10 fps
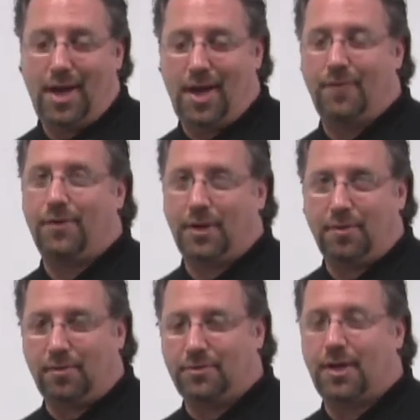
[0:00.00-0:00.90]
Every
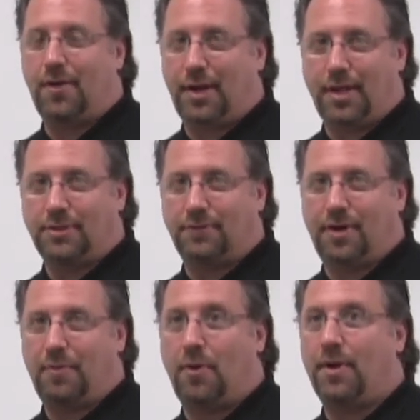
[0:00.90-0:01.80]
Rotarian has a
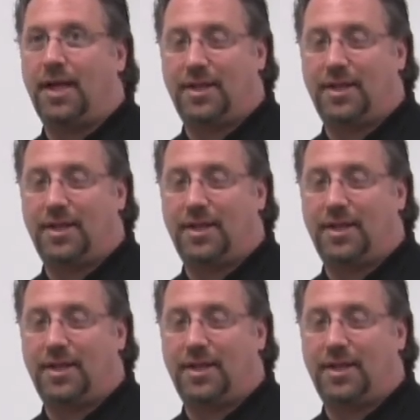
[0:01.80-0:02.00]
defining moment.